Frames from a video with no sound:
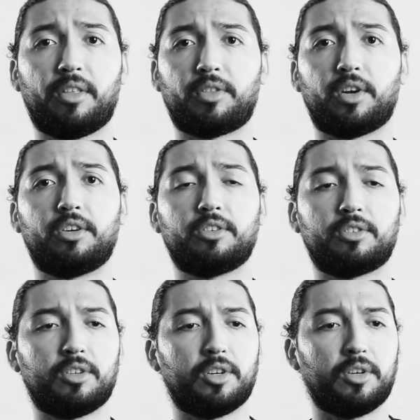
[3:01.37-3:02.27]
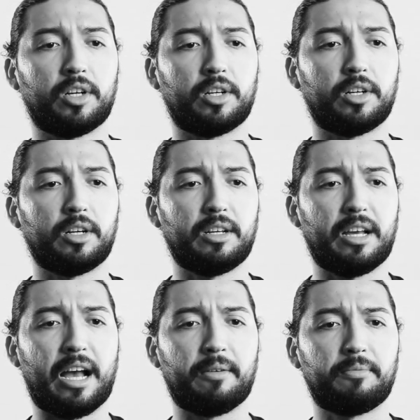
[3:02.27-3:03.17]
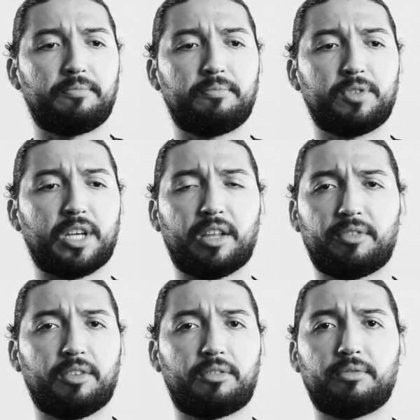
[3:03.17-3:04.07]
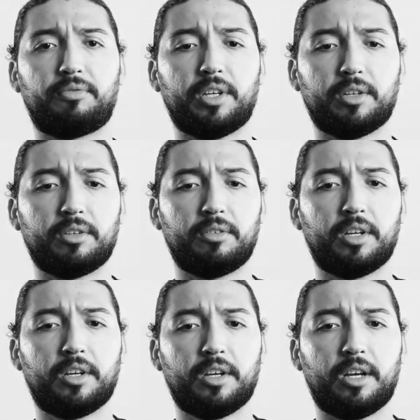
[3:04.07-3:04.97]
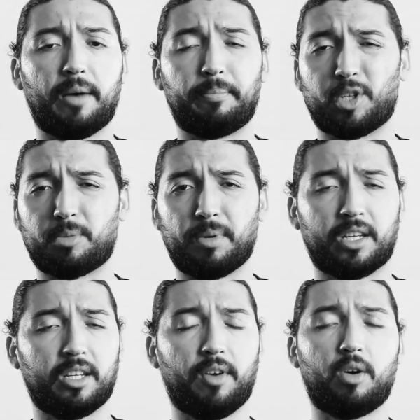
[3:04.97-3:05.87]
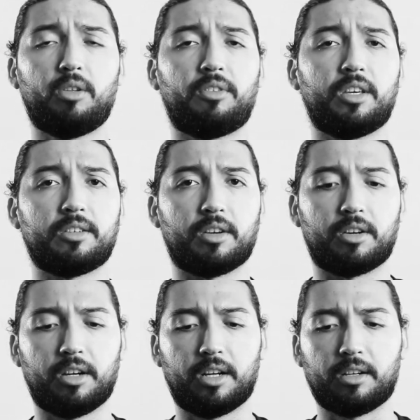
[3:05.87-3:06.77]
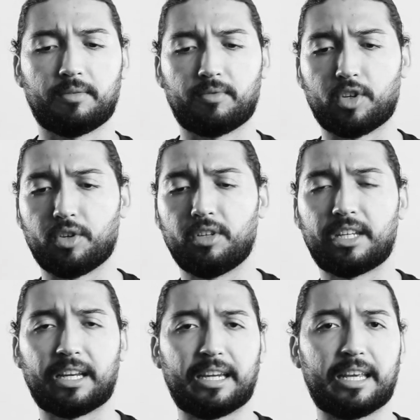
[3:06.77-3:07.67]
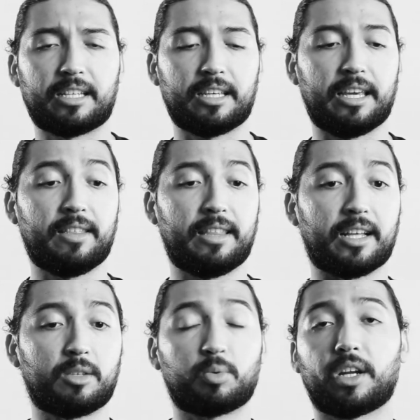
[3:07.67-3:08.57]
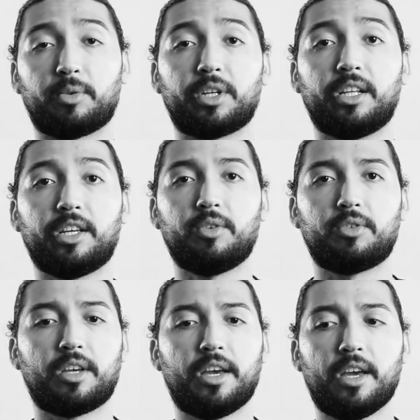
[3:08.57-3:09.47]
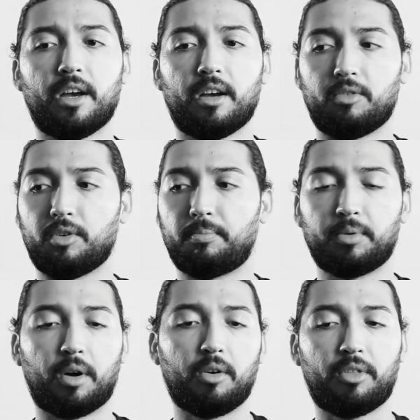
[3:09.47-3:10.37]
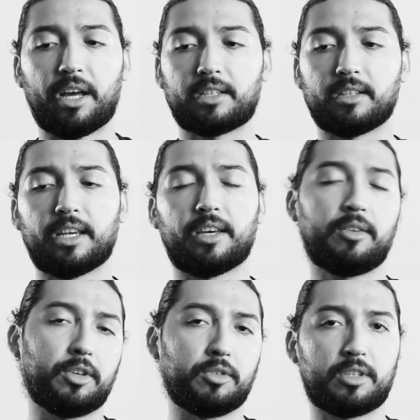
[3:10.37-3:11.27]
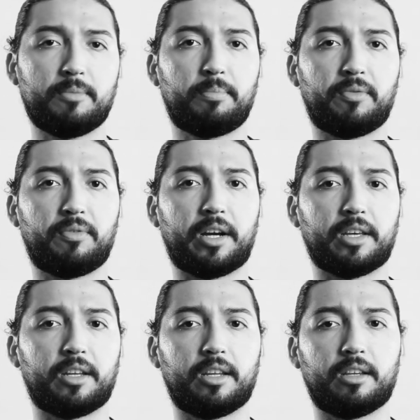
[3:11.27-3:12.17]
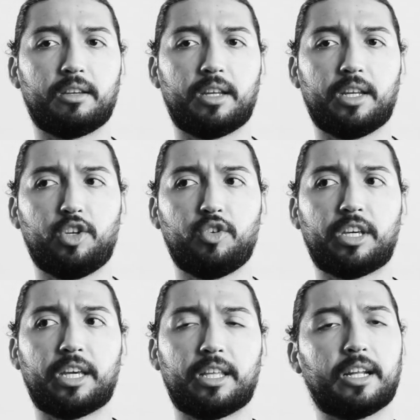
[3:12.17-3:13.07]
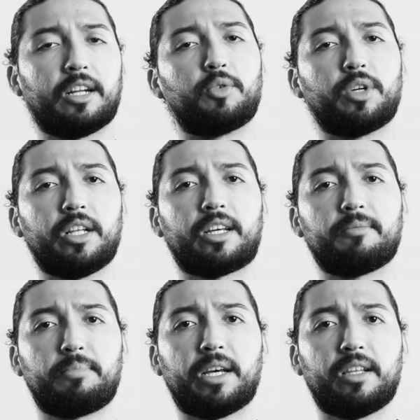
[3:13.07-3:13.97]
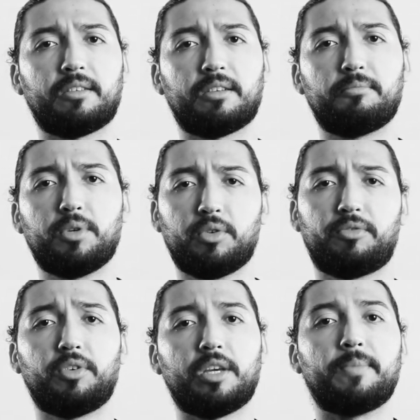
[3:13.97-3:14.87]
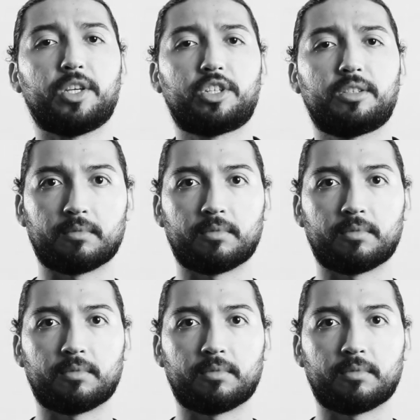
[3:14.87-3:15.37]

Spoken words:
of the thirds, you know, shallow depth of field, perspective, all of these are good techniques, and that's what I really use. You put all that together and you simplify it and you get a really compelling and beautiful image.